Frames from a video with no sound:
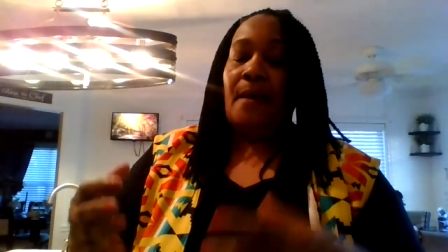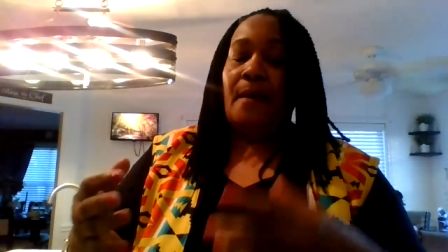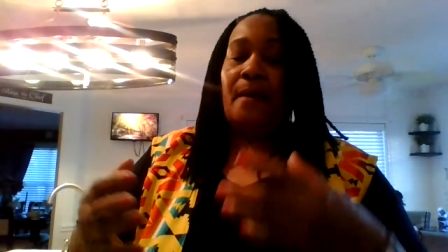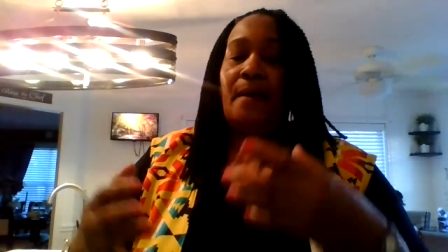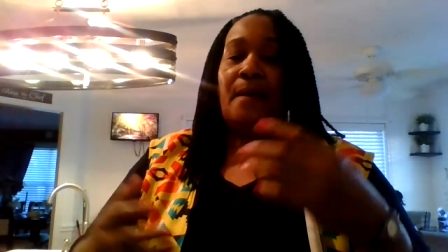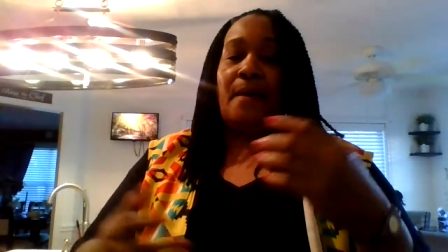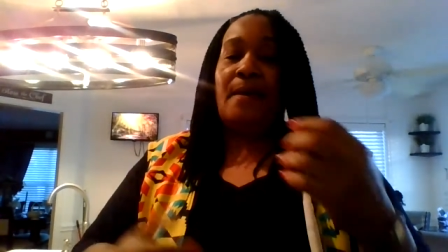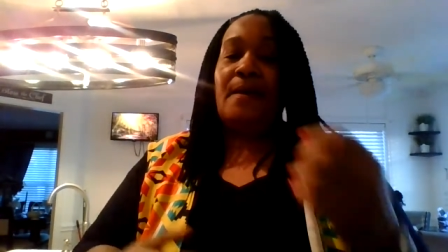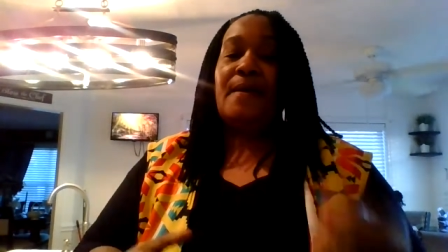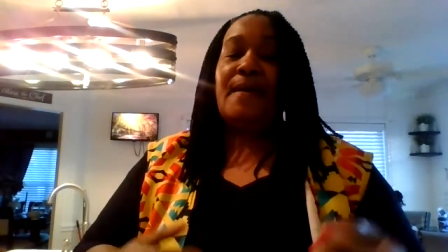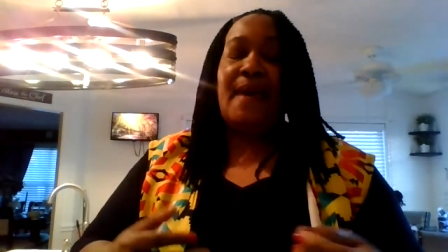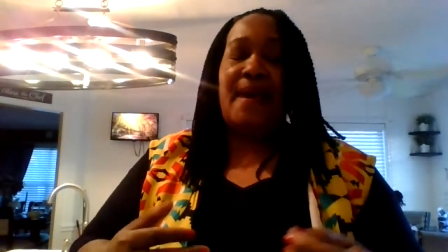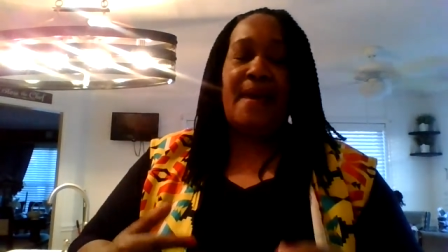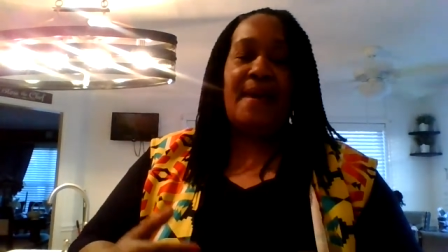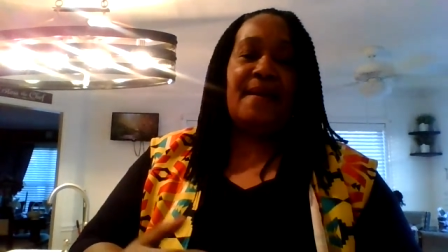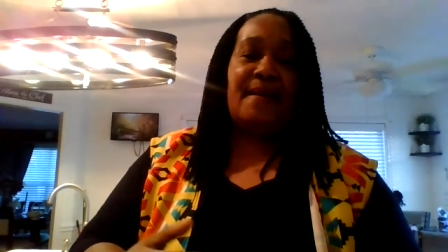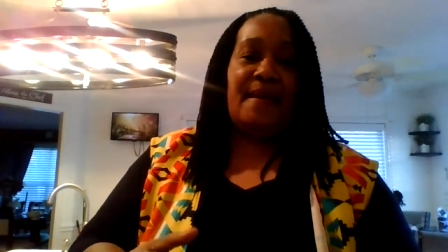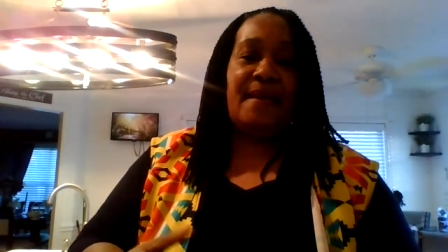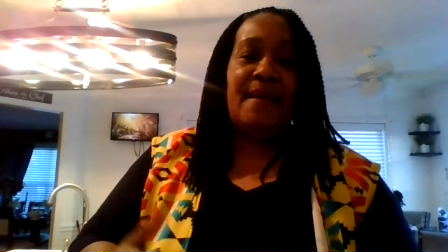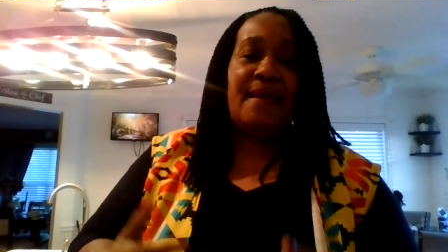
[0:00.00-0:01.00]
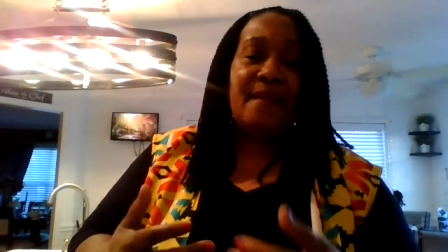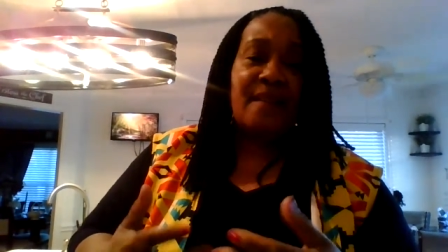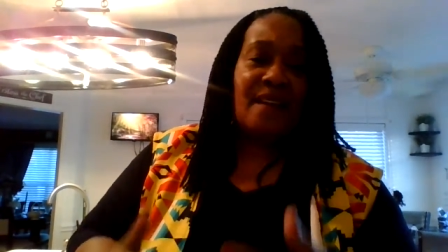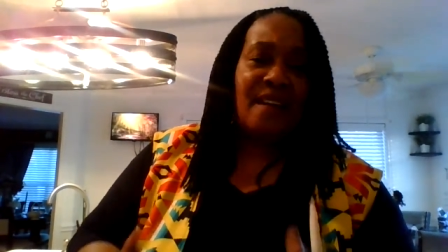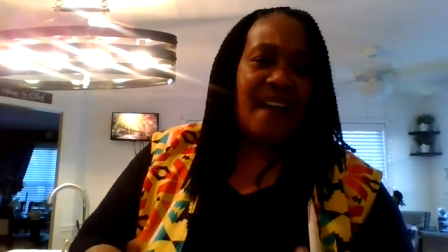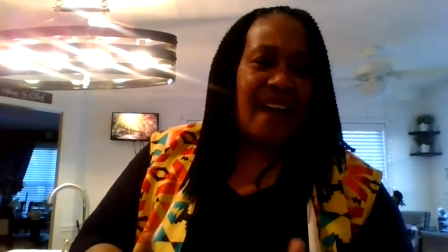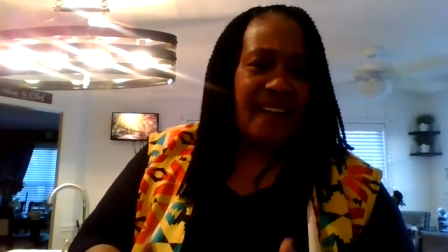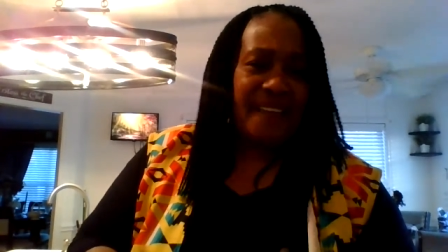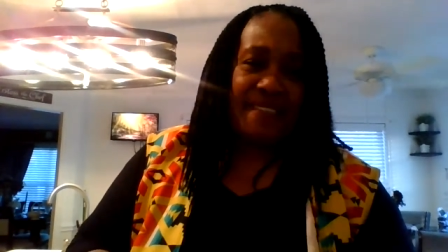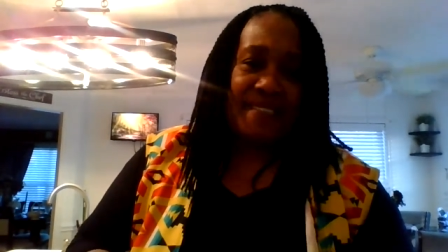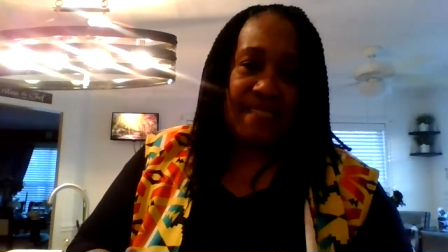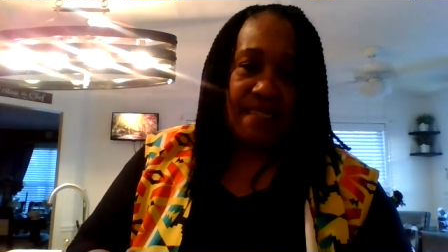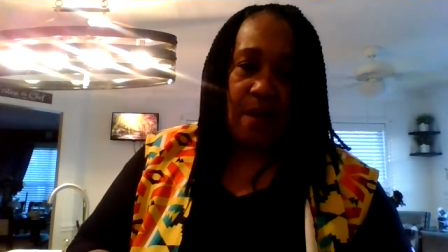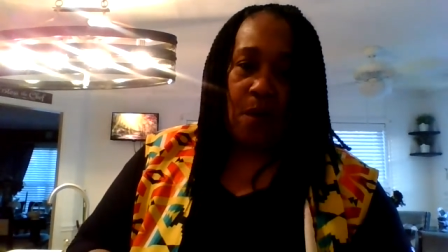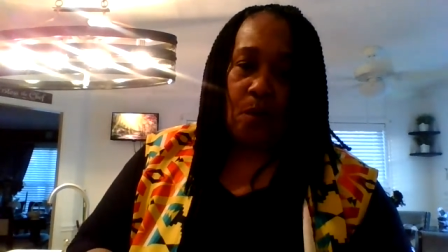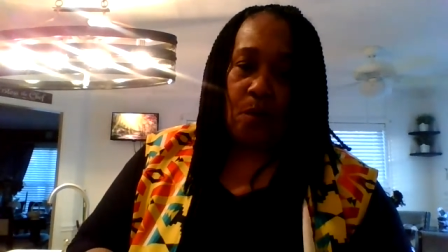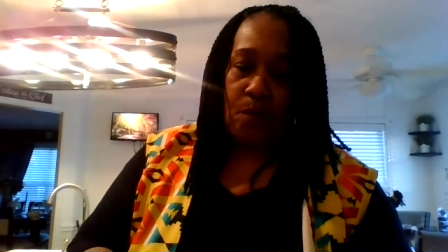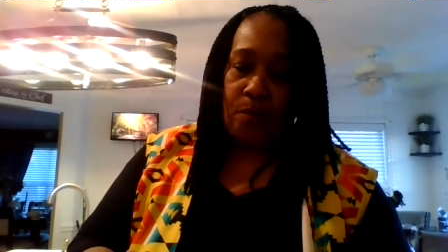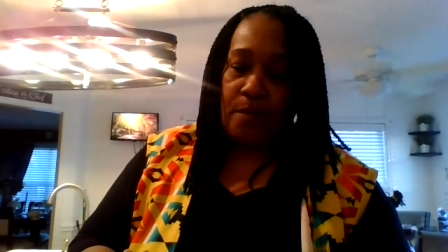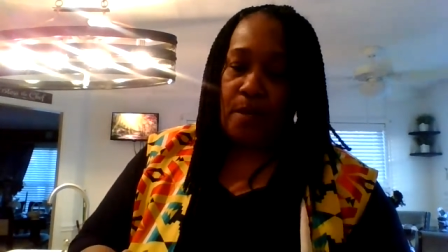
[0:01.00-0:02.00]
He can't eat a lot of
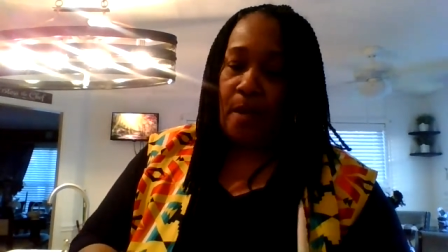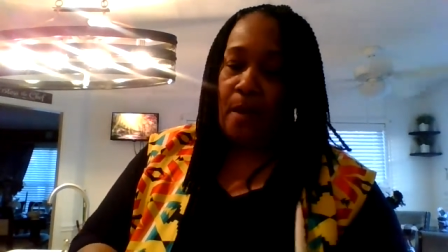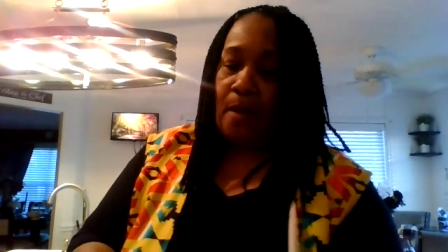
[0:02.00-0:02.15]
salt,